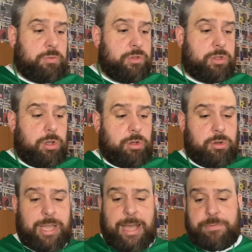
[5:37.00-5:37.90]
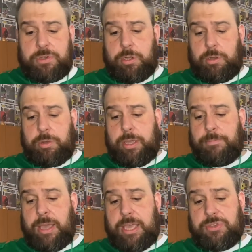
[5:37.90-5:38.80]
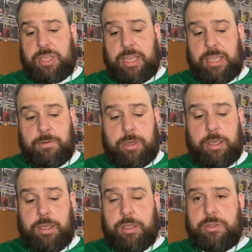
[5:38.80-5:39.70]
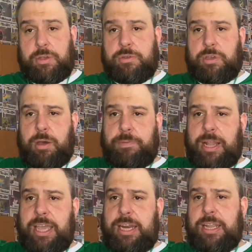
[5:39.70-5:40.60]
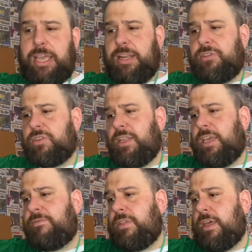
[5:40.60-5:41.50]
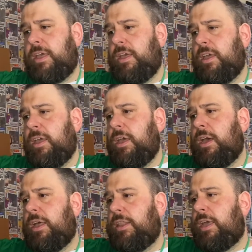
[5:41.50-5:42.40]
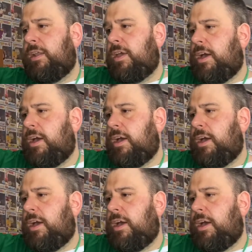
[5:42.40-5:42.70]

one's going to look absolutely amazing anyway. So it's got a plain inner sleeve there. And then,